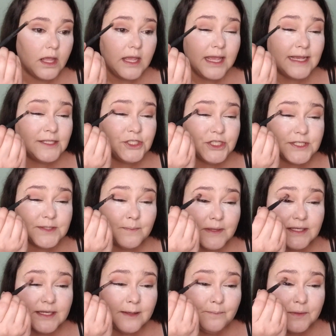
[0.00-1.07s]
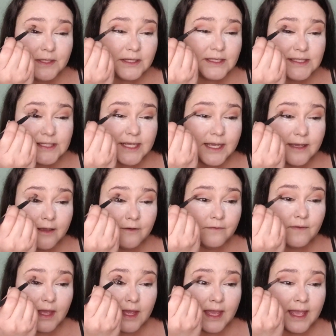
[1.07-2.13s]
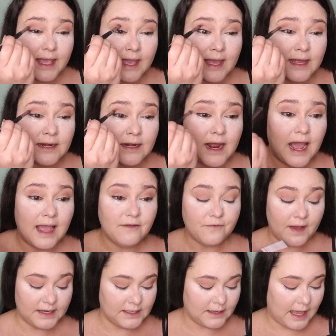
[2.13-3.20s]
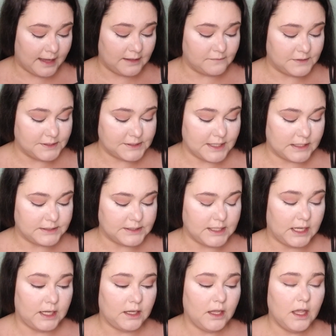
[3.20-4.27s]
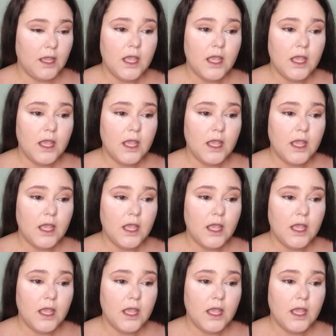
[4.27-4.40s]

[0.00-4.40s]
it's just manipulative, and I find it kind of disgusting.